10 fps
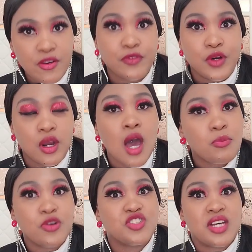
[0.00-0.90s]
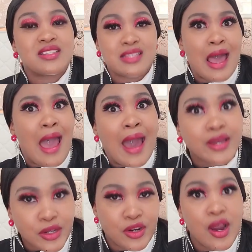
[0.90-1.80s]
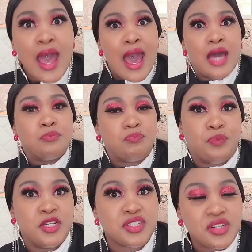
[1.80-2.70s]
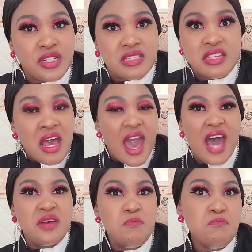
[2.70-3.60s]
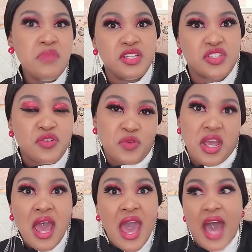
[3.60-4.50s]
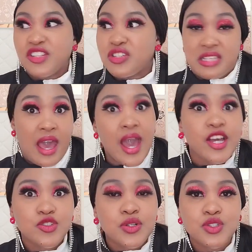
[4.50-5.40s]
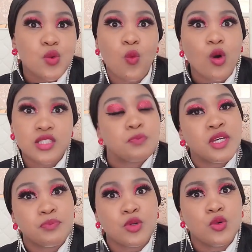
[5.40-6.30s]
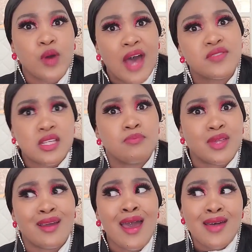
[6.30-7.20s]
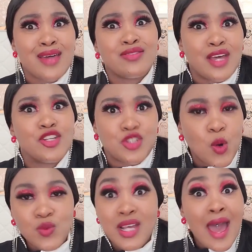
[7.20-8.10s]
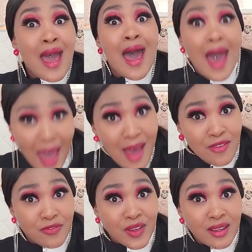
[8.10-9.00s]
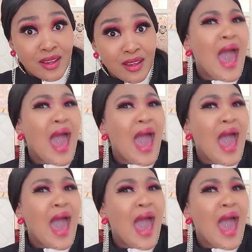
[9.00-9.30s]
ever projects anger and bitterness and misery and just hatred towards people who have something that they don't have.